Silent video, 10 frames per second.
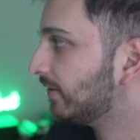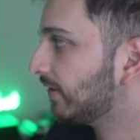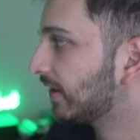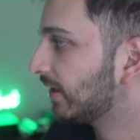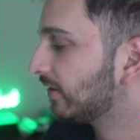
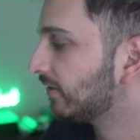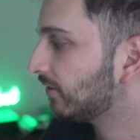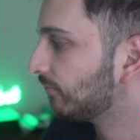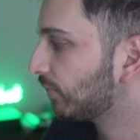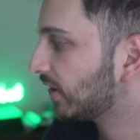again,
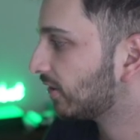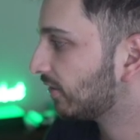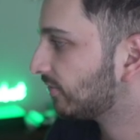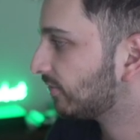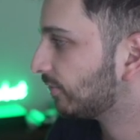if we're
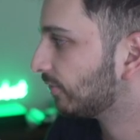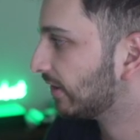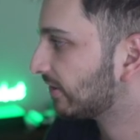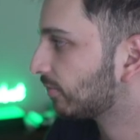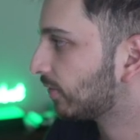going to do
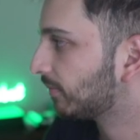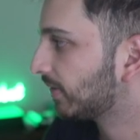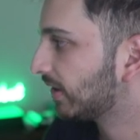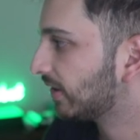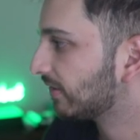a swap
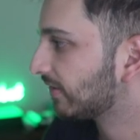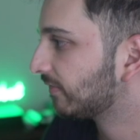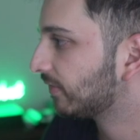here, let's have a